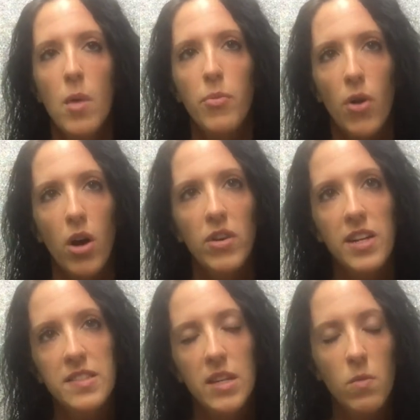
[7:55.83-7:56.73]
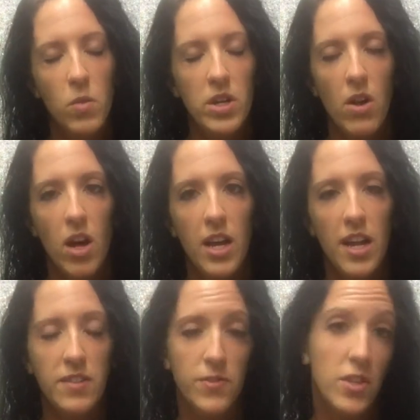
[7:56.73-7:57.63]
progress and
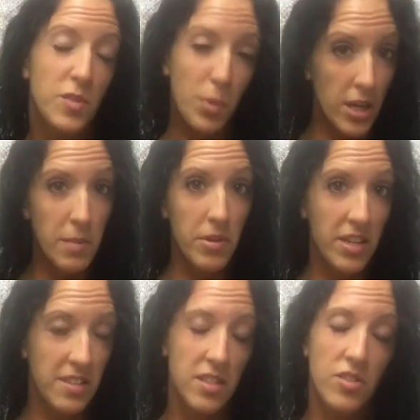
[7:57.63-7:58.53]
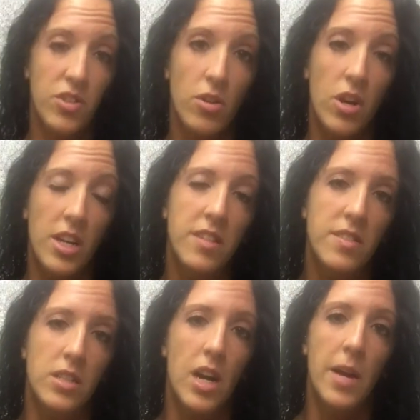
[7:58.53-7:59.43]
whatnot as far as bodybuilding is concerned on
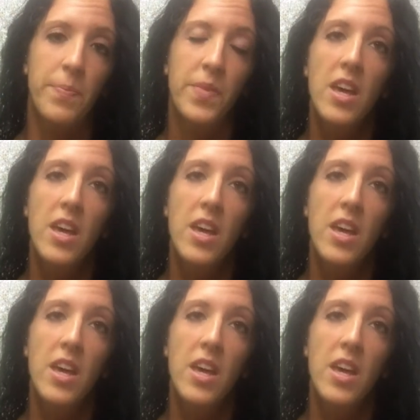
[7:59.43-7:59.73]
Instagram.